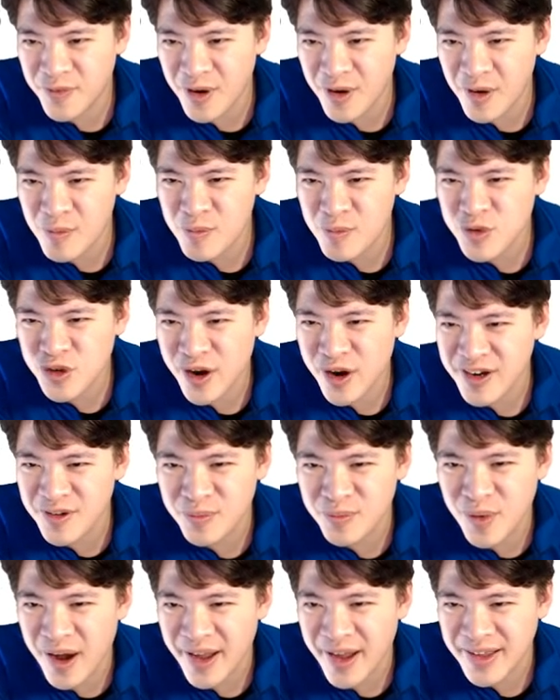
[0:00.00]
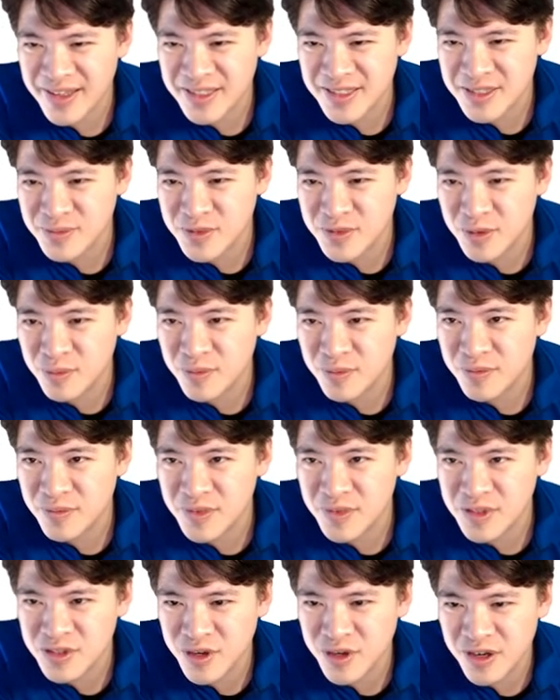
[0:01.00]
trying to buy is
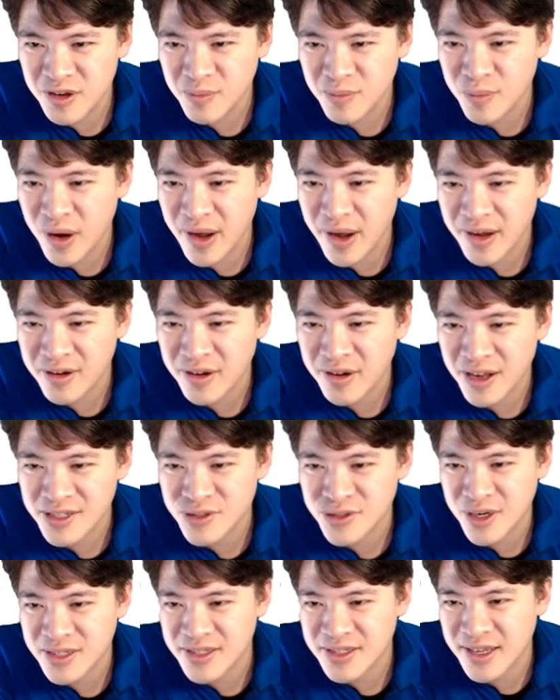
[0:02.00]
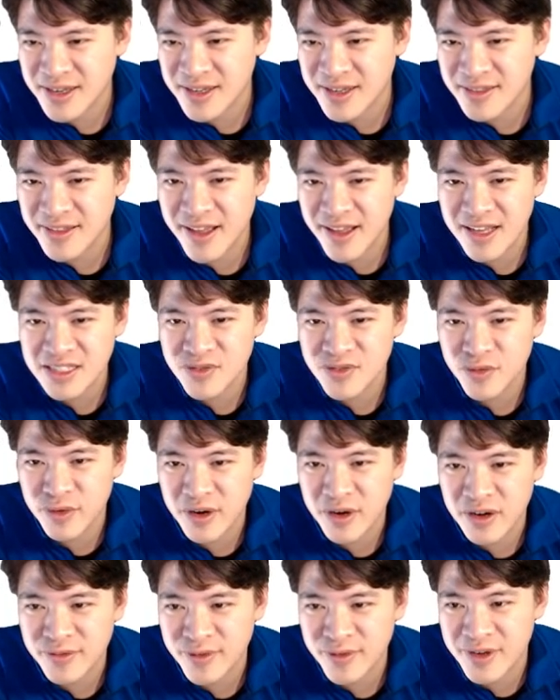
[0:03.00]
you're trying to buy a contract that can last
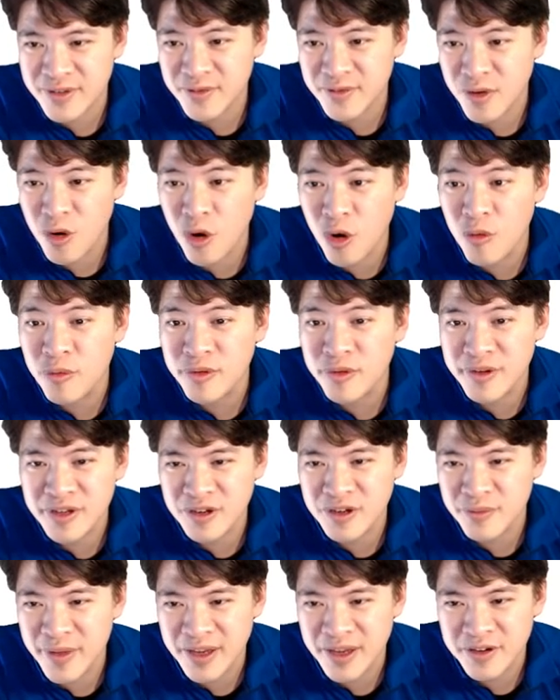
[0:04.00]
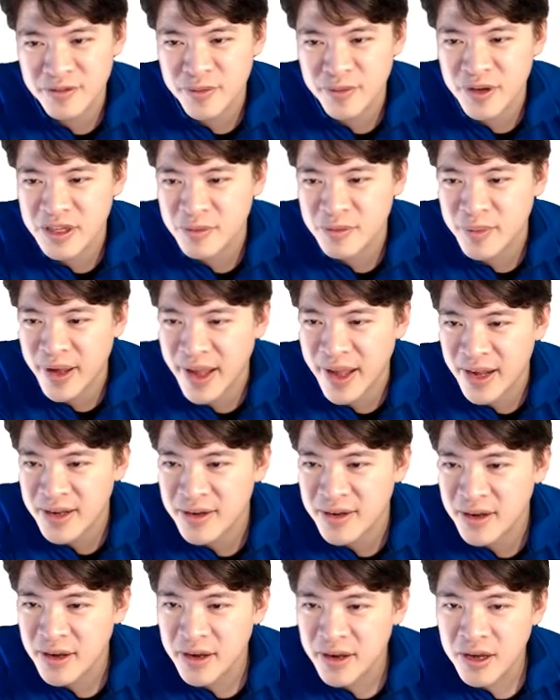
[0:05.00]
forever, and hopefully you'll make your money back.
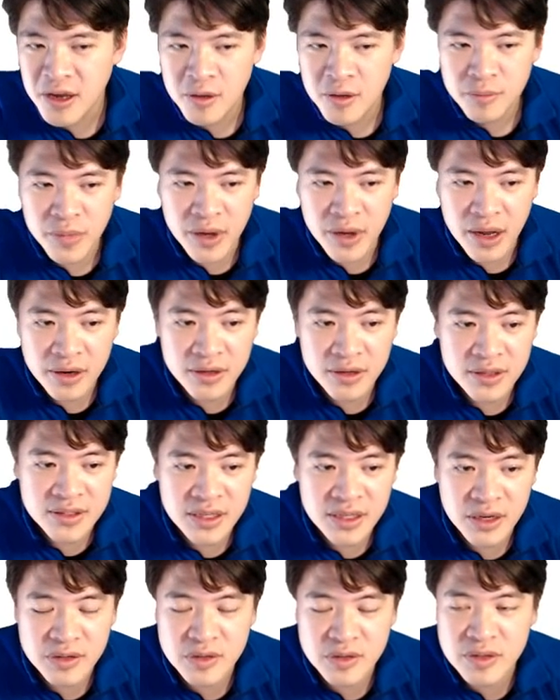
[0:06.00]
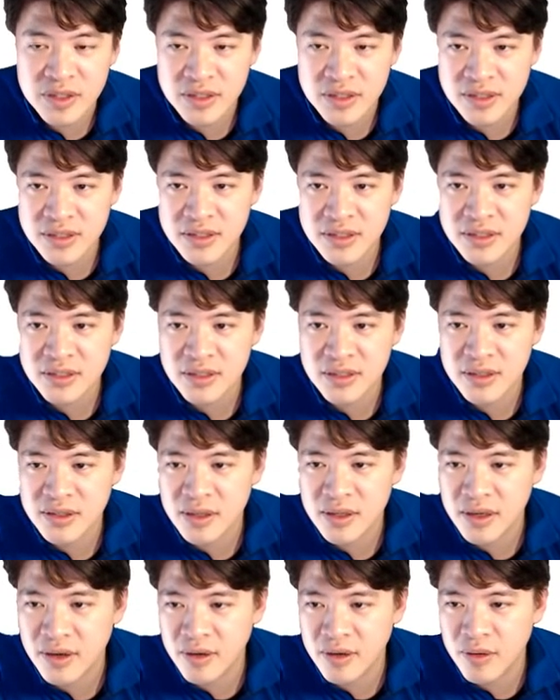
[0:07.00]
But I'm gonna tell you this:
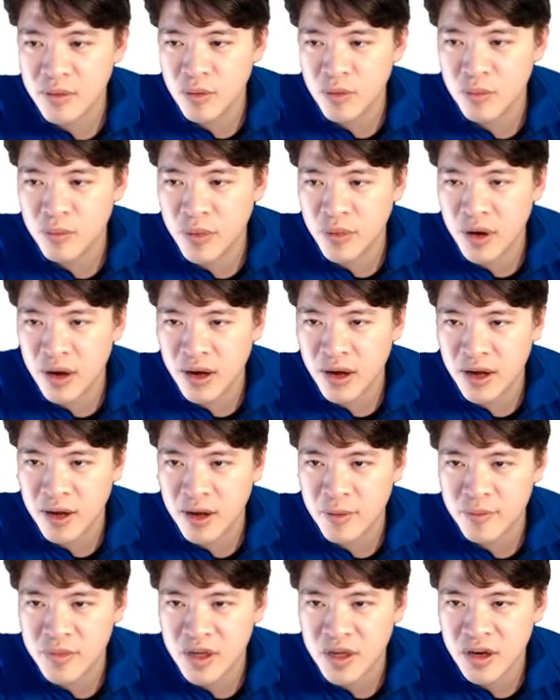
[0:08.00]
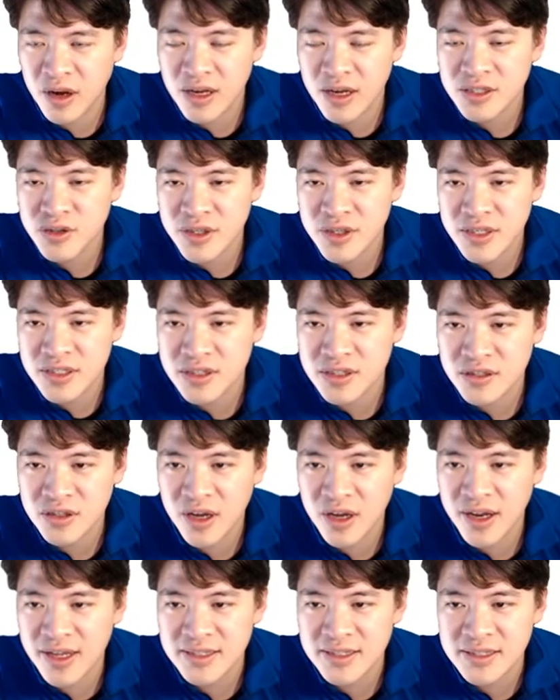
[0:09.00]
the contract is
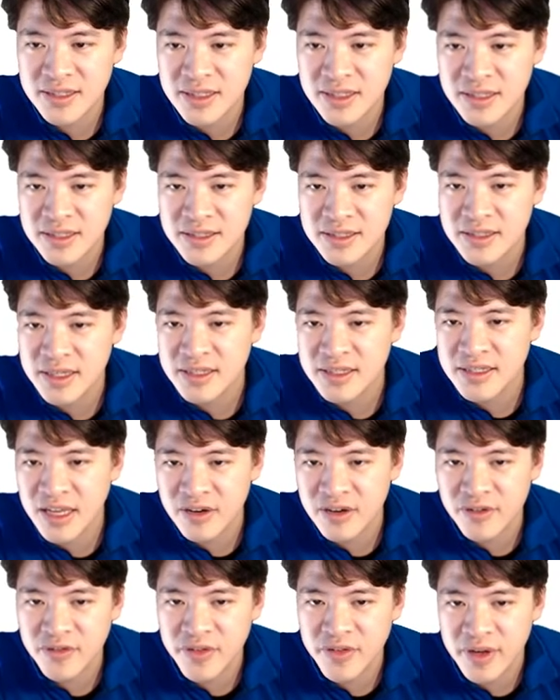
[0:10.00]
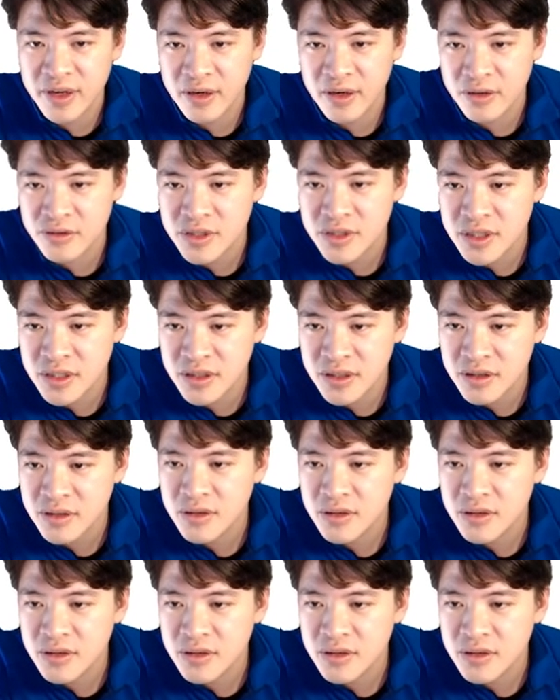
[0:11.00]
not as easy as everything else here,